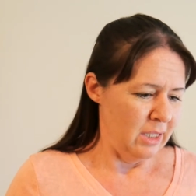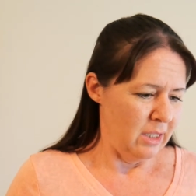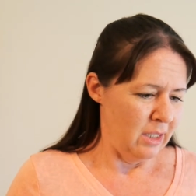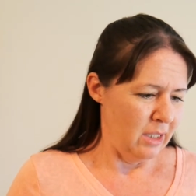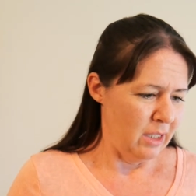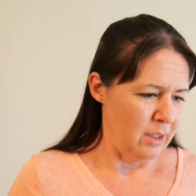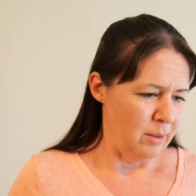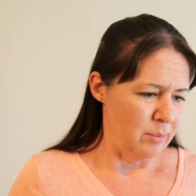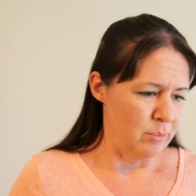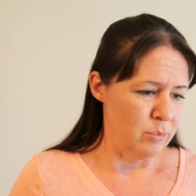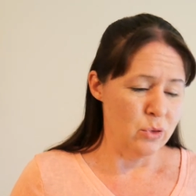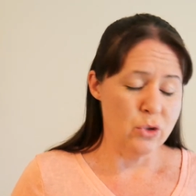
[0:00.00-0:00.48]

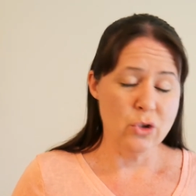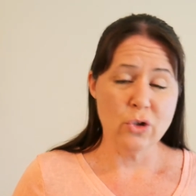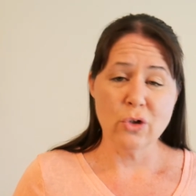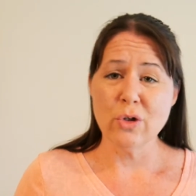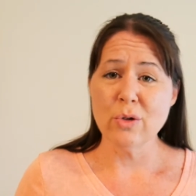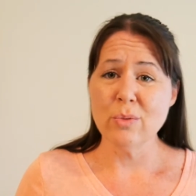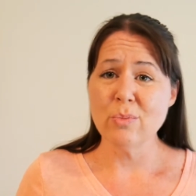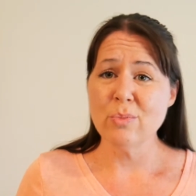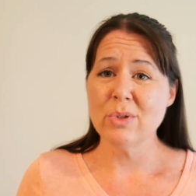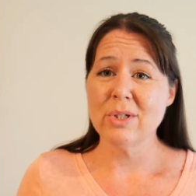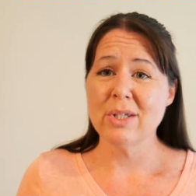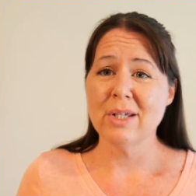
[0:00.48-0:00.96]
Um,
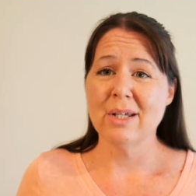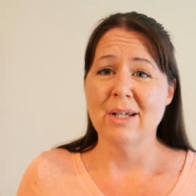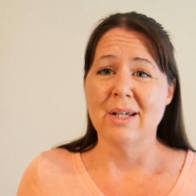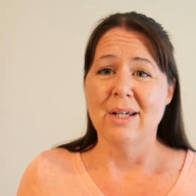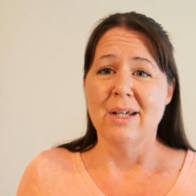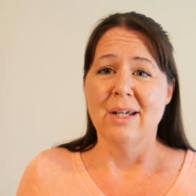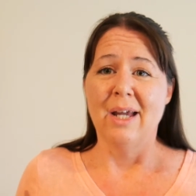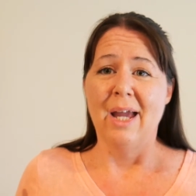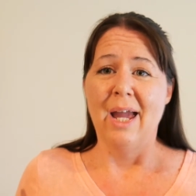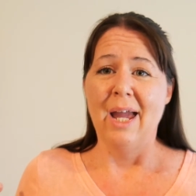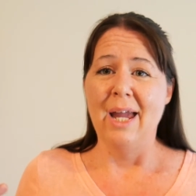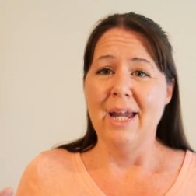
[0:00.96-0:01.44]
germs
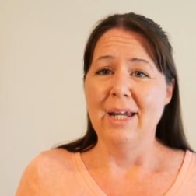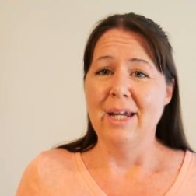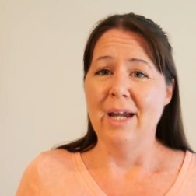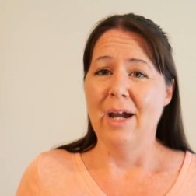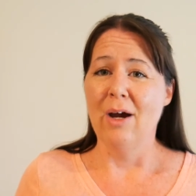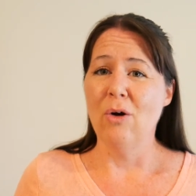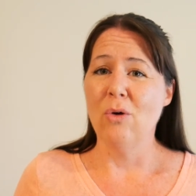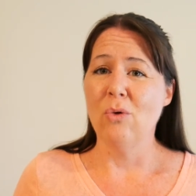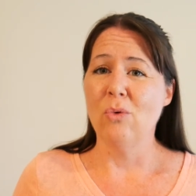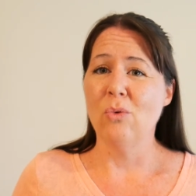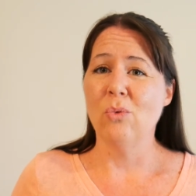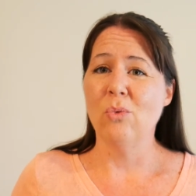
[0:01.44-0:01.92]
hang
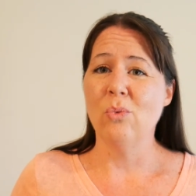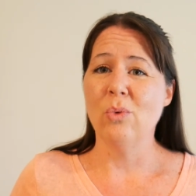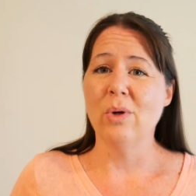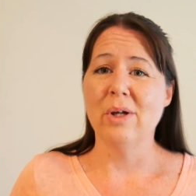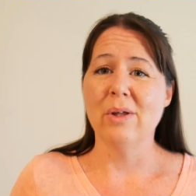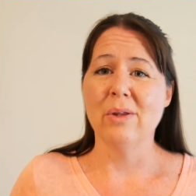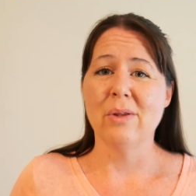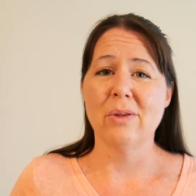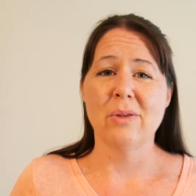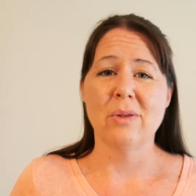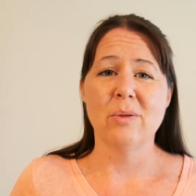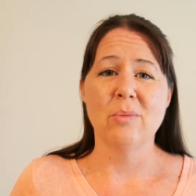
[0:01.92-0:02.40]
out
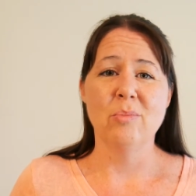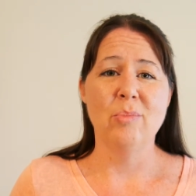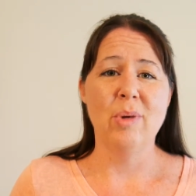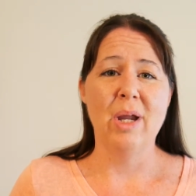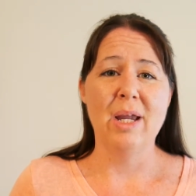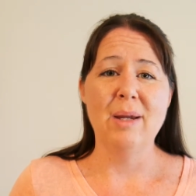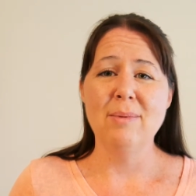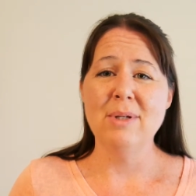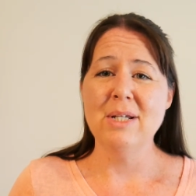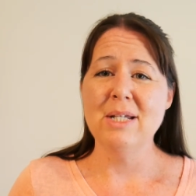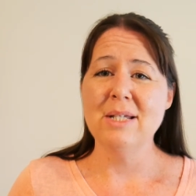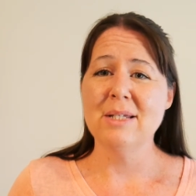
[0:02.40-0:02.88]
with
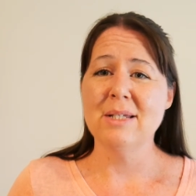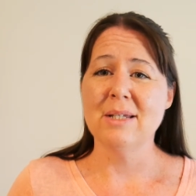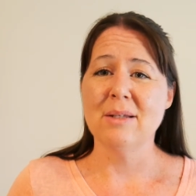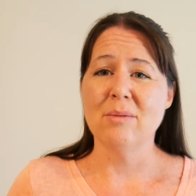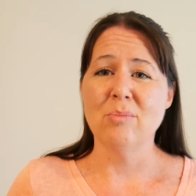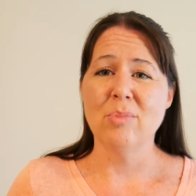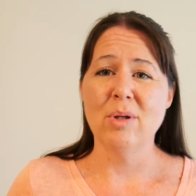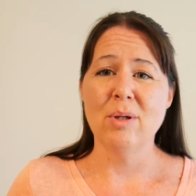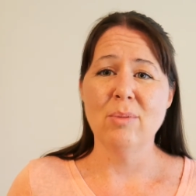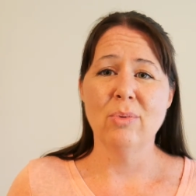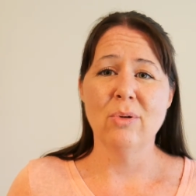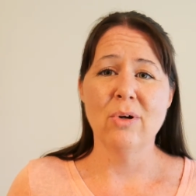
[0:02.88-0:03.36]
babies,
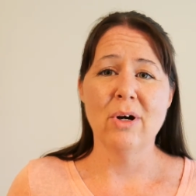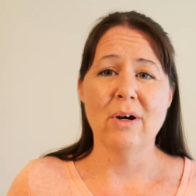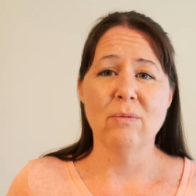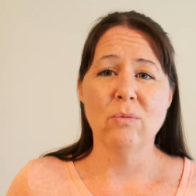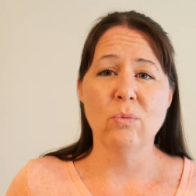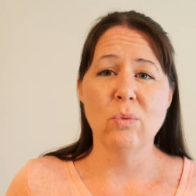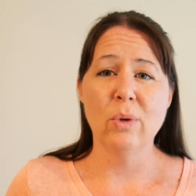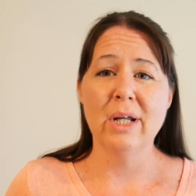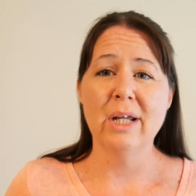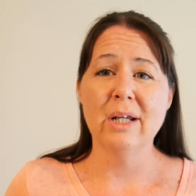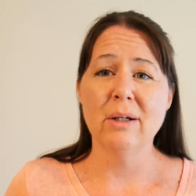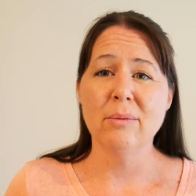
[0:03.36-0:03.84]
and people have
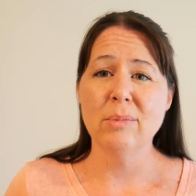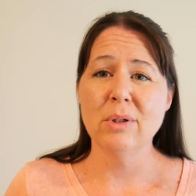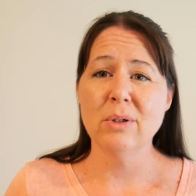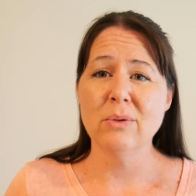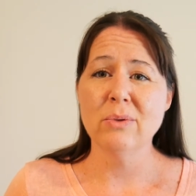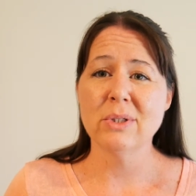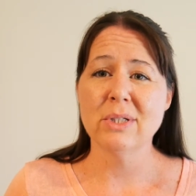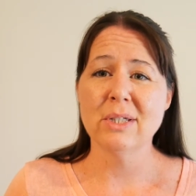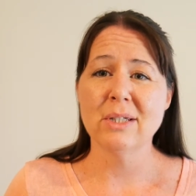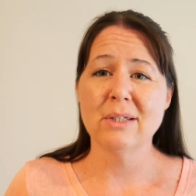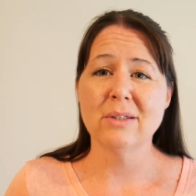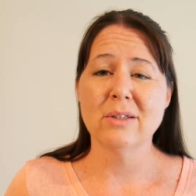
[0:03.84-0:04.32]
weak
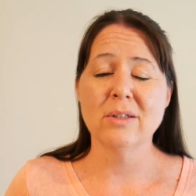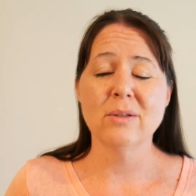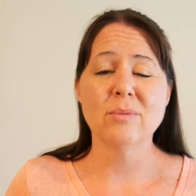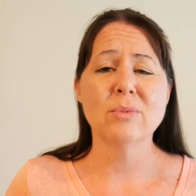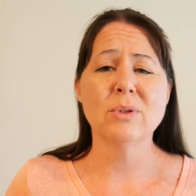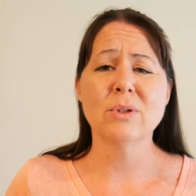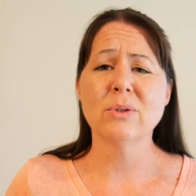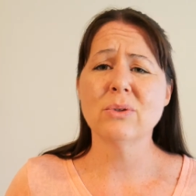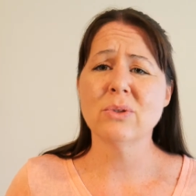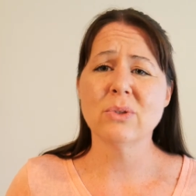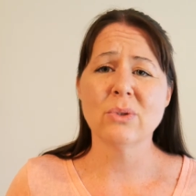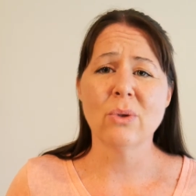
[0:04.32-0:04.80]
immune
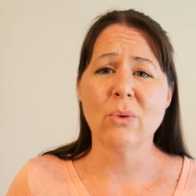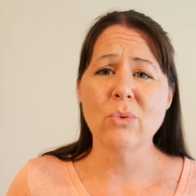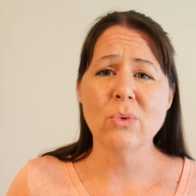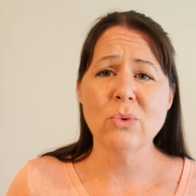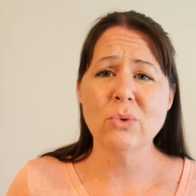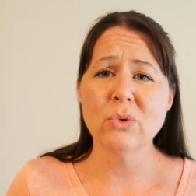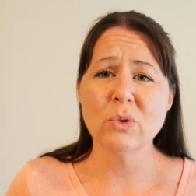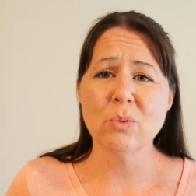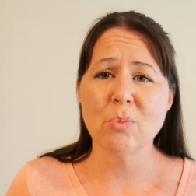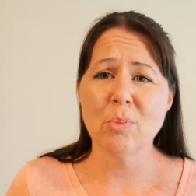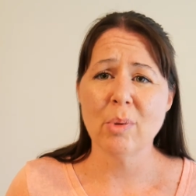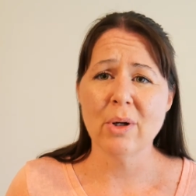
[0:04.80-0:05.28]
systems, and so
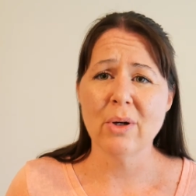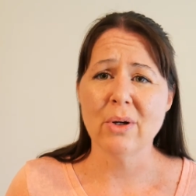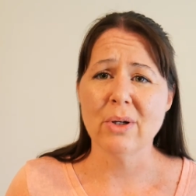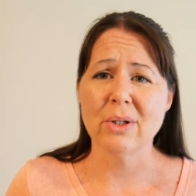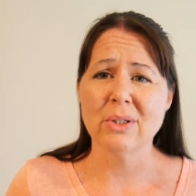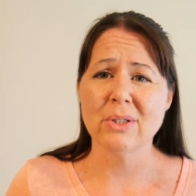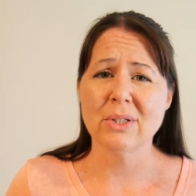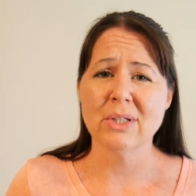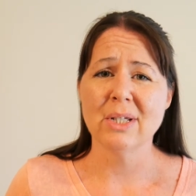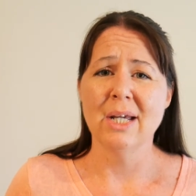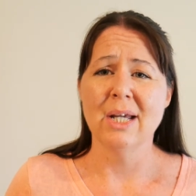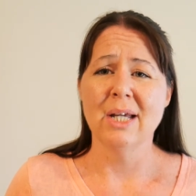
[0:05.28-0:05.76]
do
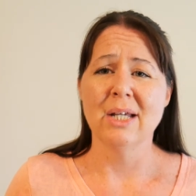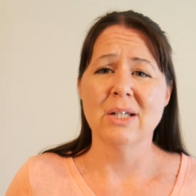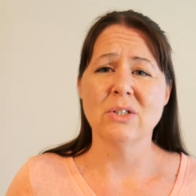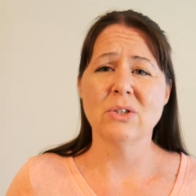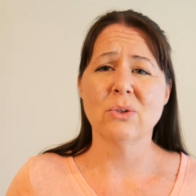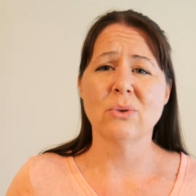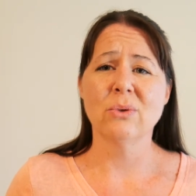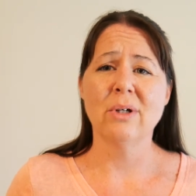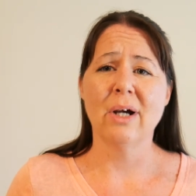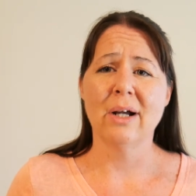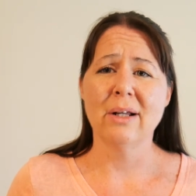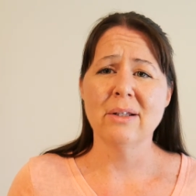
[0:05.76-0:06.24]
spirits. And
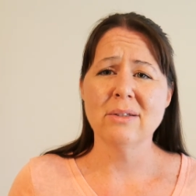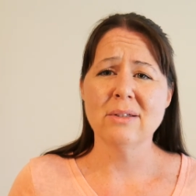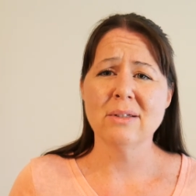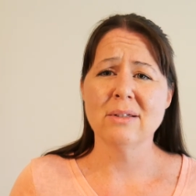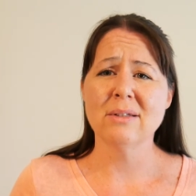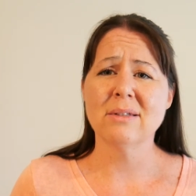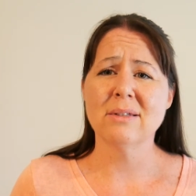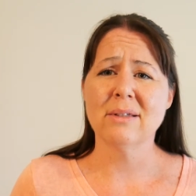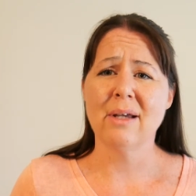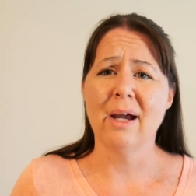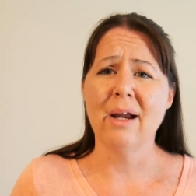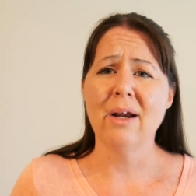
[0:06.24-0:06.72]
so God's
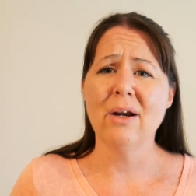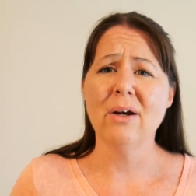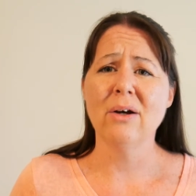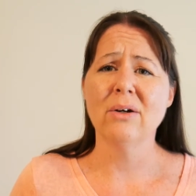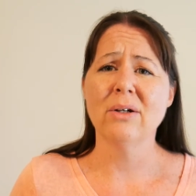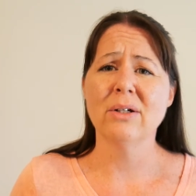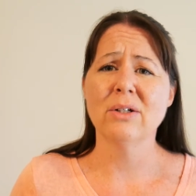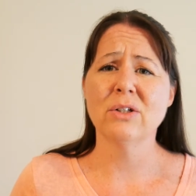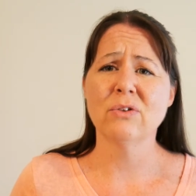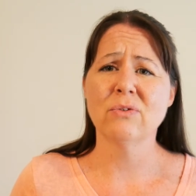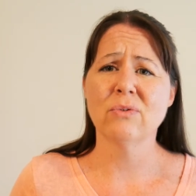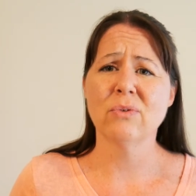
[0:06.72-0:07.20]
desire
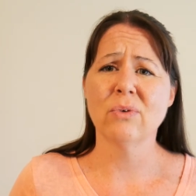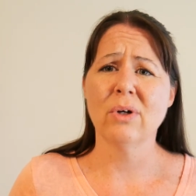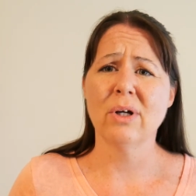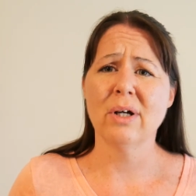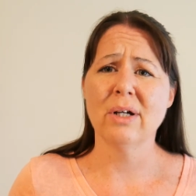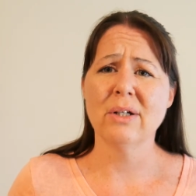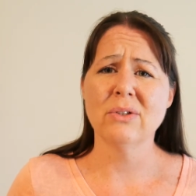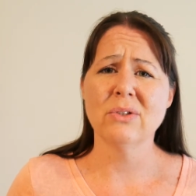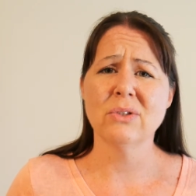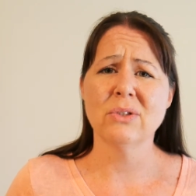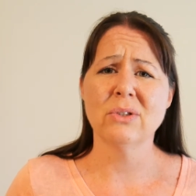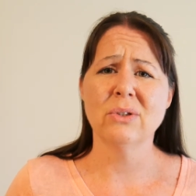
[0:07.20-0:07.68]
is for
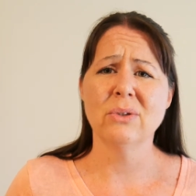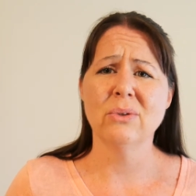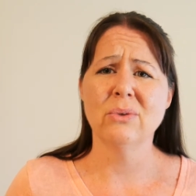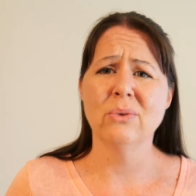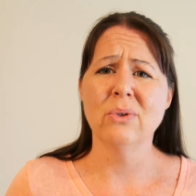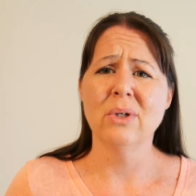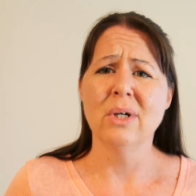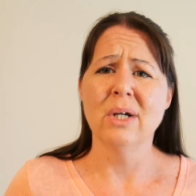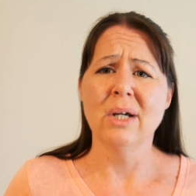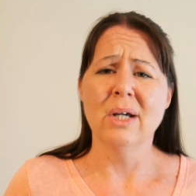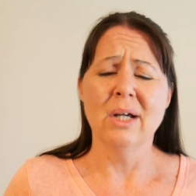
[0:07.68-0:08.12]
us to